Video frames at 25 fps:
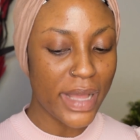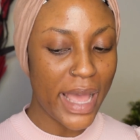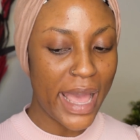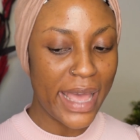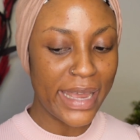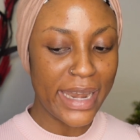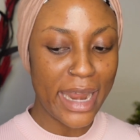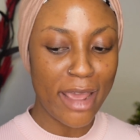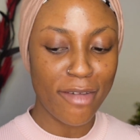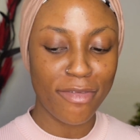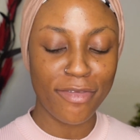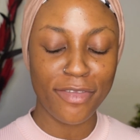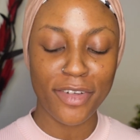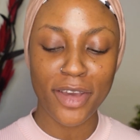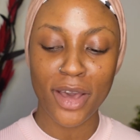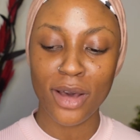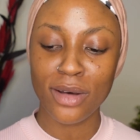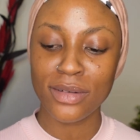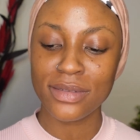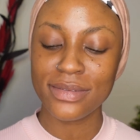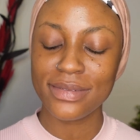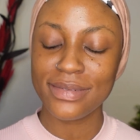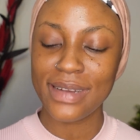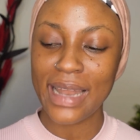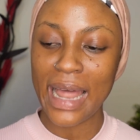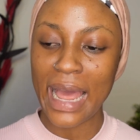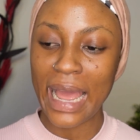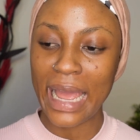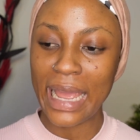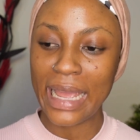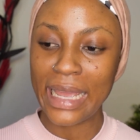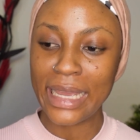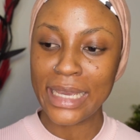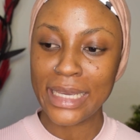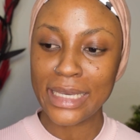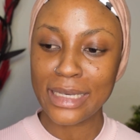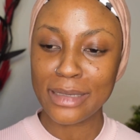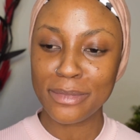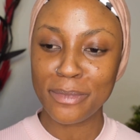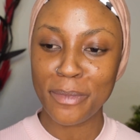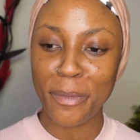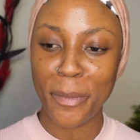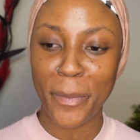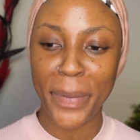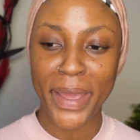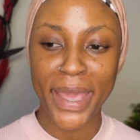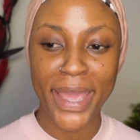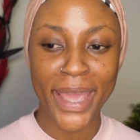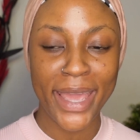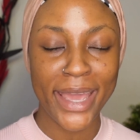and I felt like
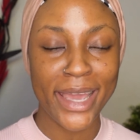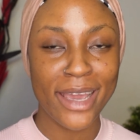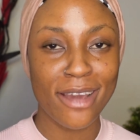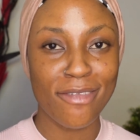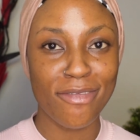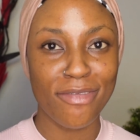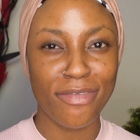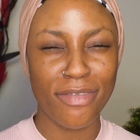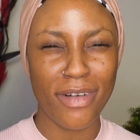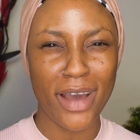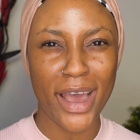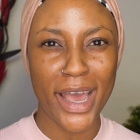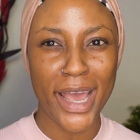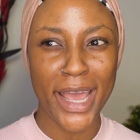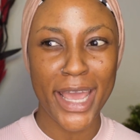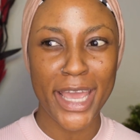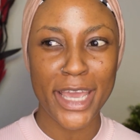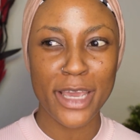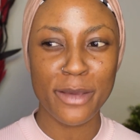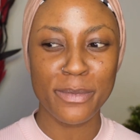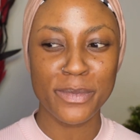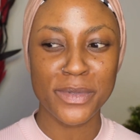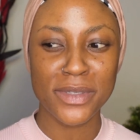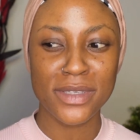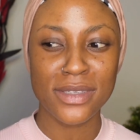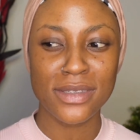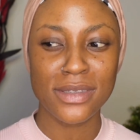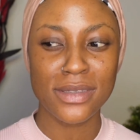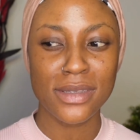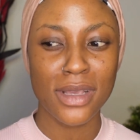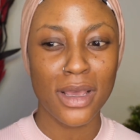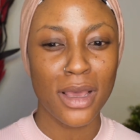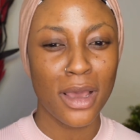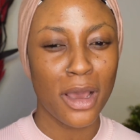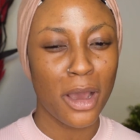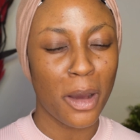pink vibes,